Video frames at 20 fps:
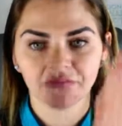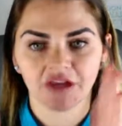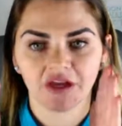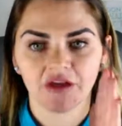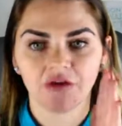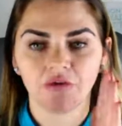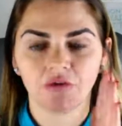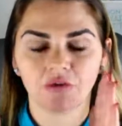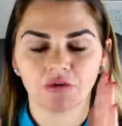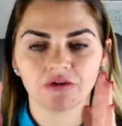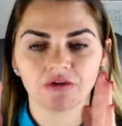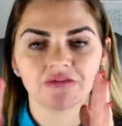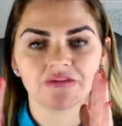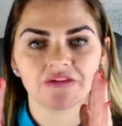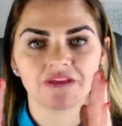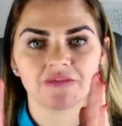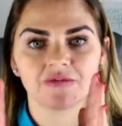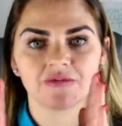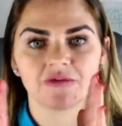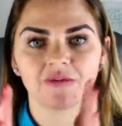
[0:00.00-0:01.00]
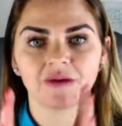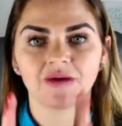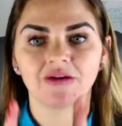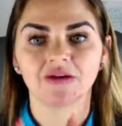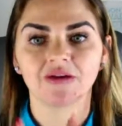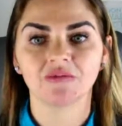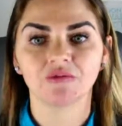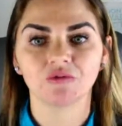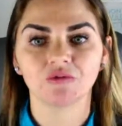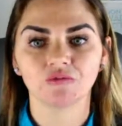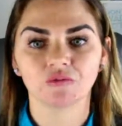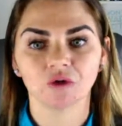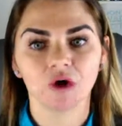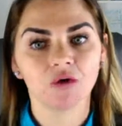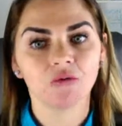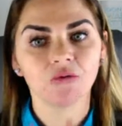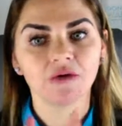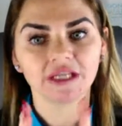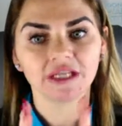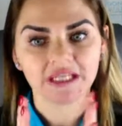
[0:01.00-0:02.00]
in order for them to be able to
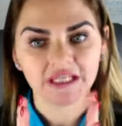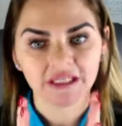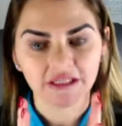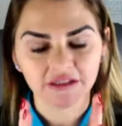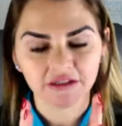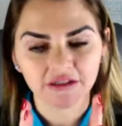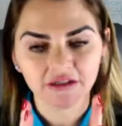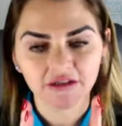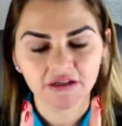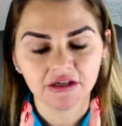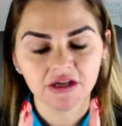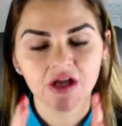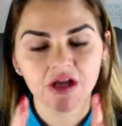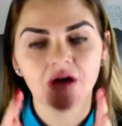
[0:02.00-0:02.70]
grow here,